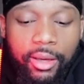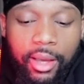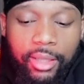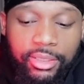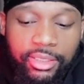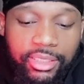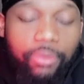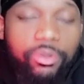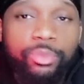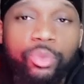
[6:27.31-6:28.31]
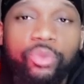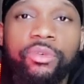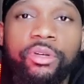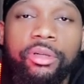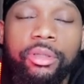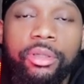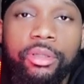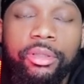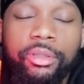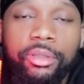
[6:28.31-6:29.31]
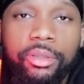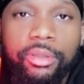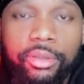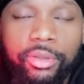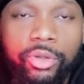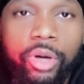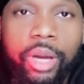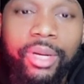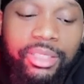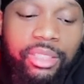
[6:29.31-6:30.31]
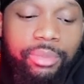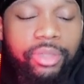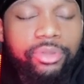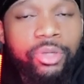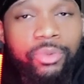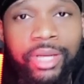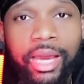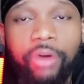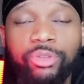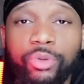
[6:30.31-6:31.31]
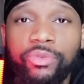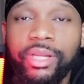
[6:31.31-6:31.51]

since I was moving, coming into the military and whatnot, I was moving.